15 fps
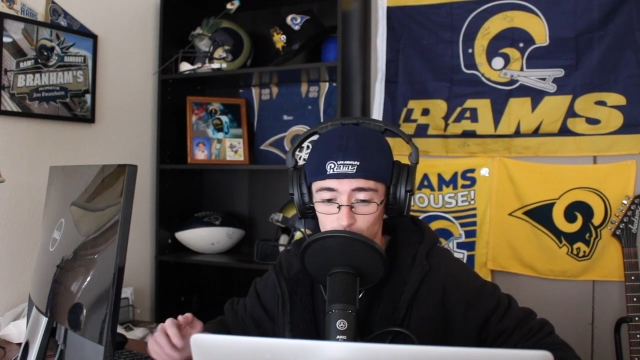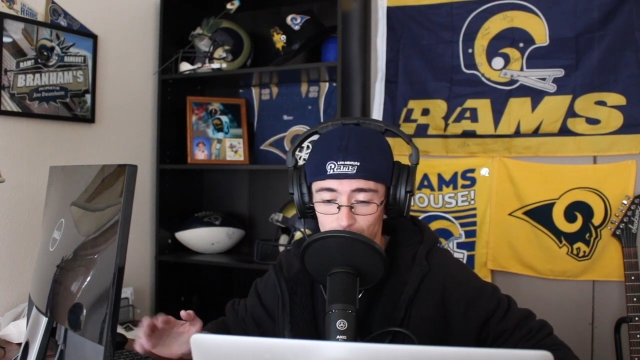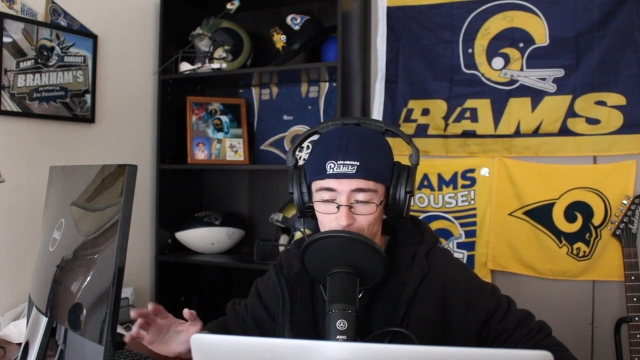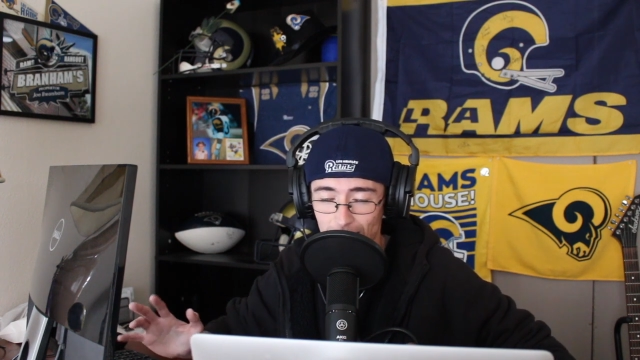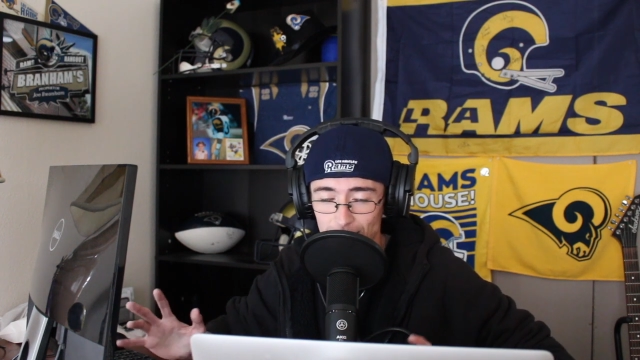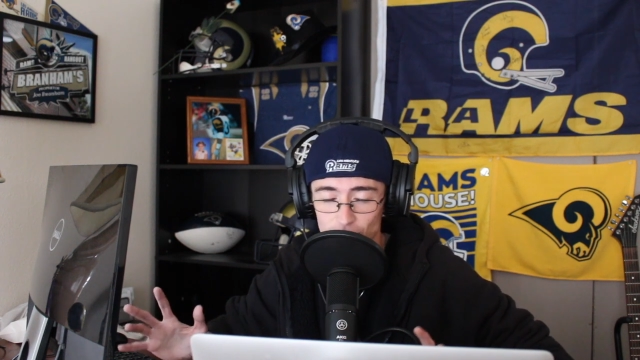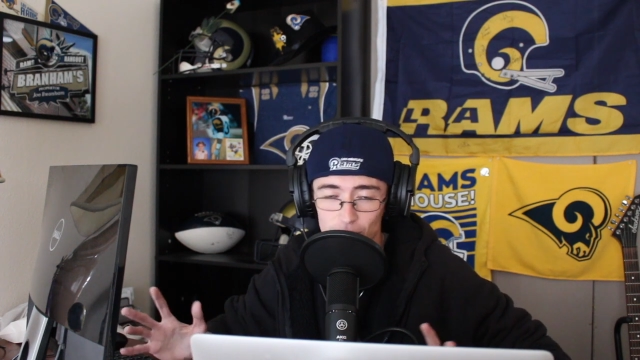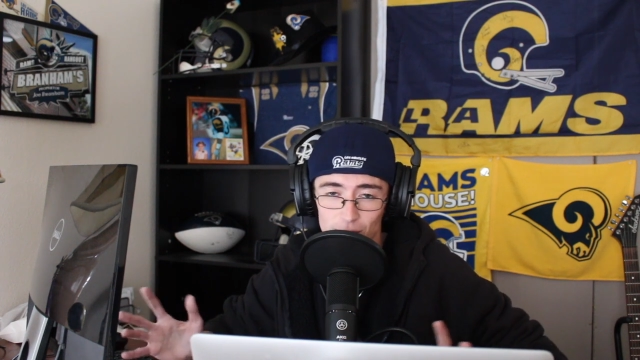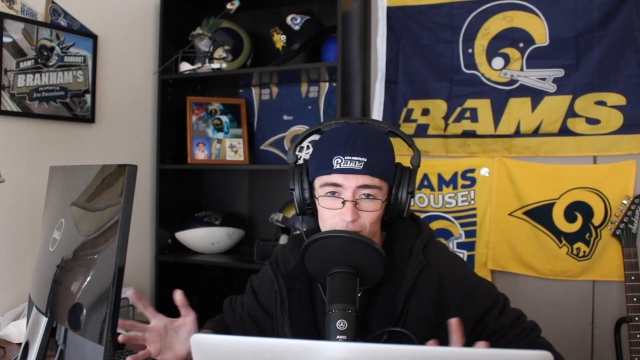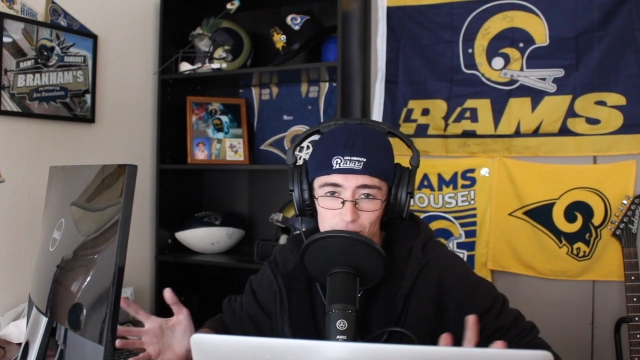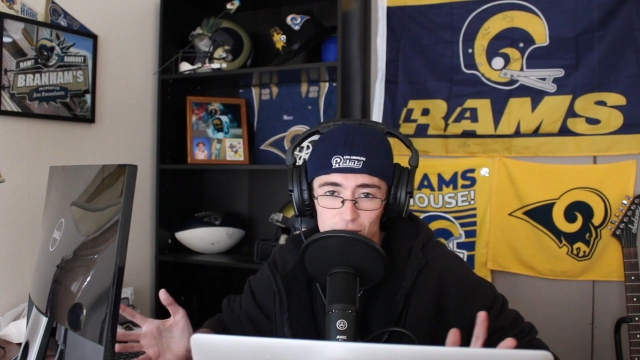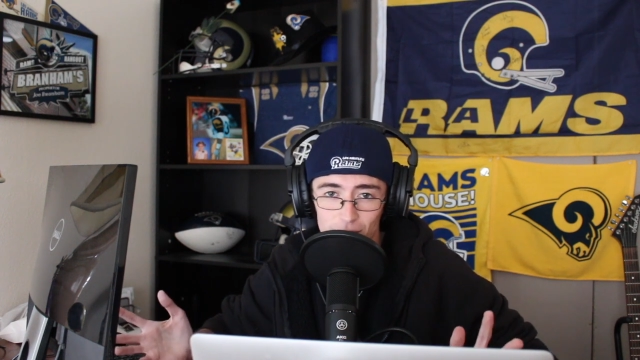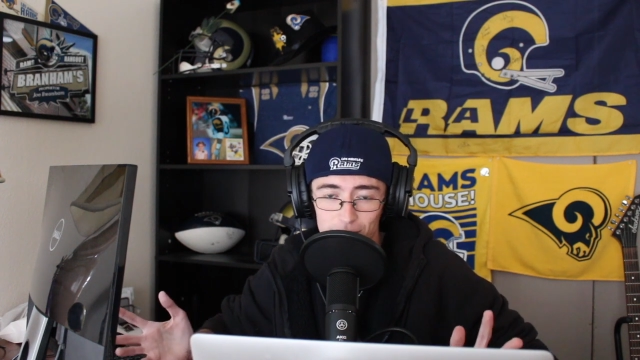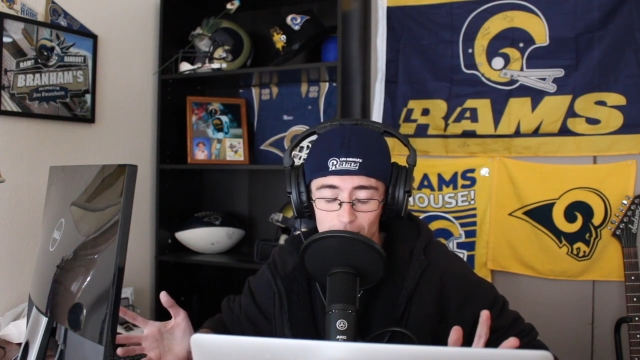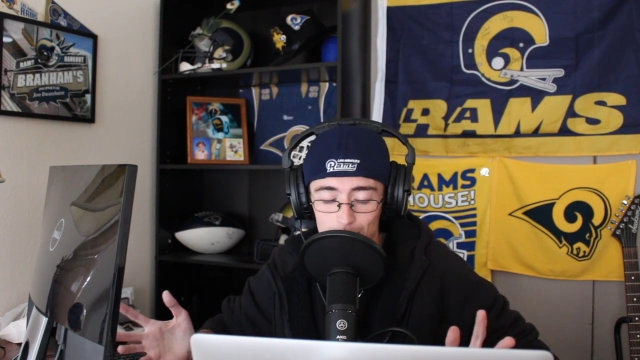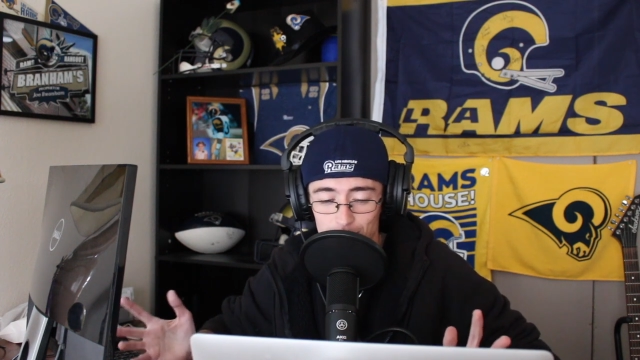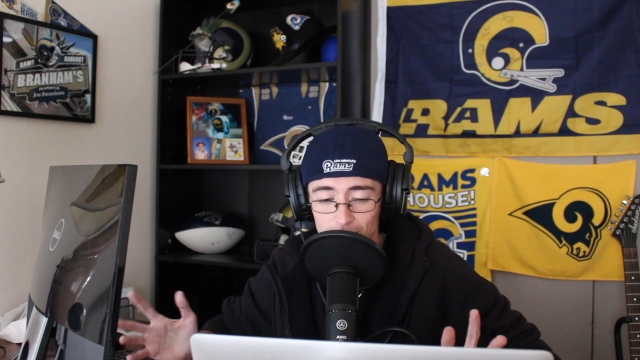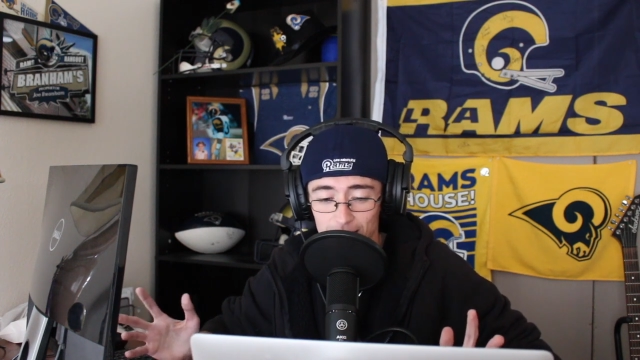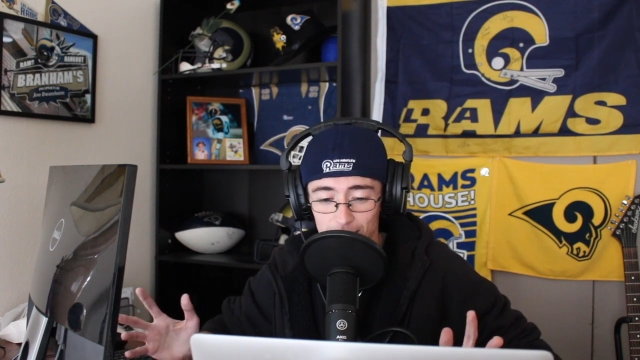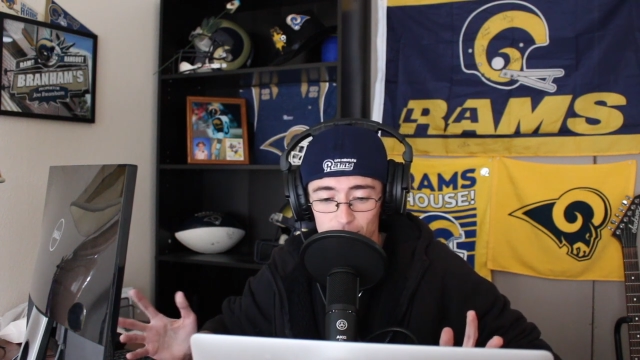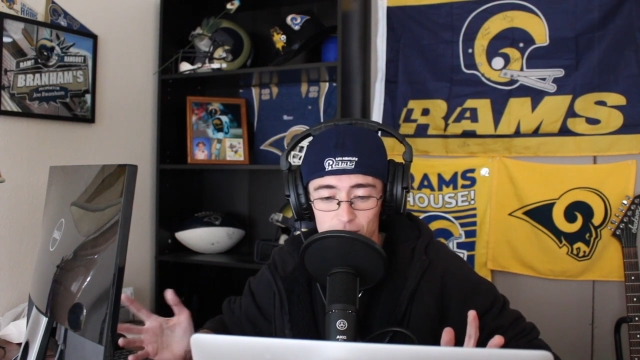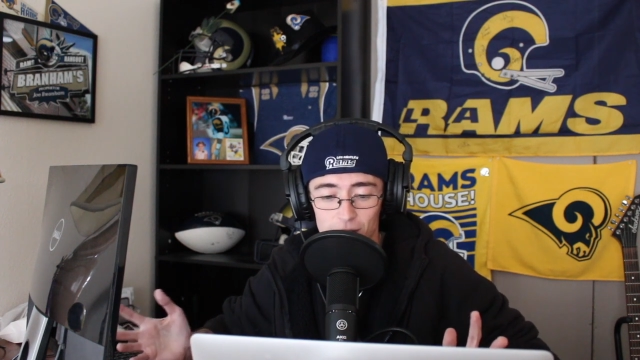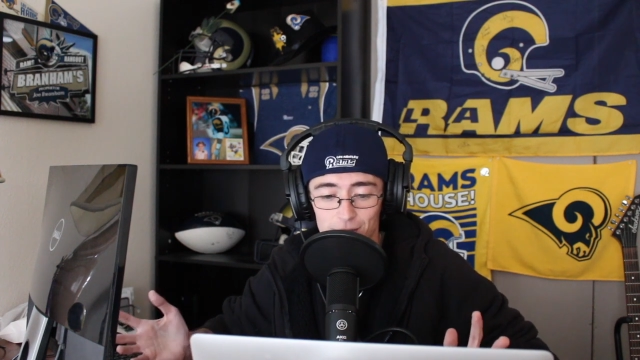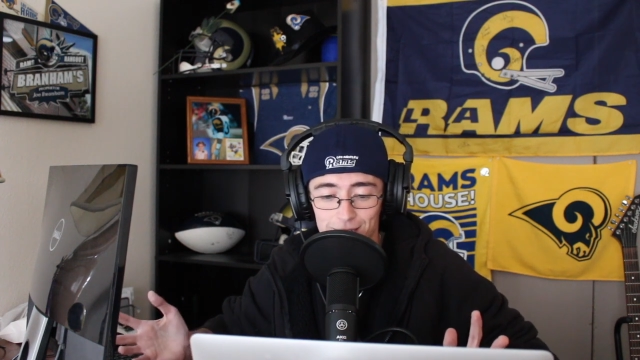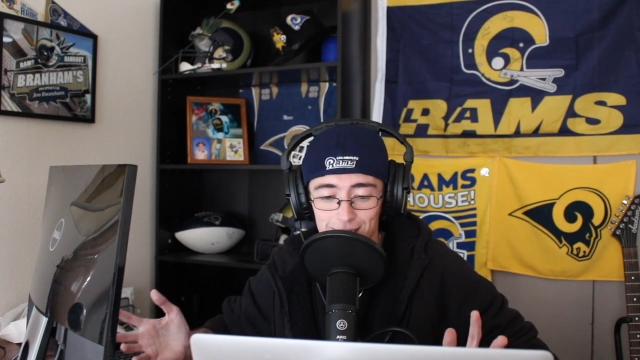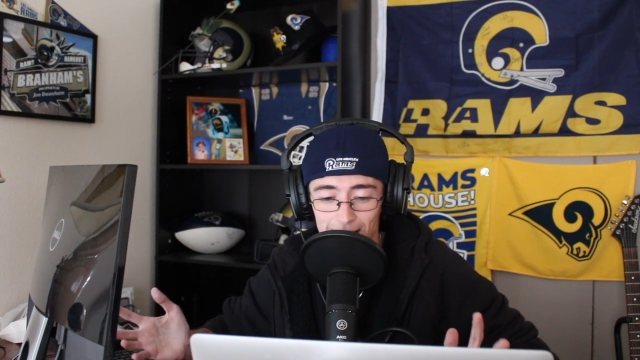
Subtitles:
Actually, they're still top 10. They're still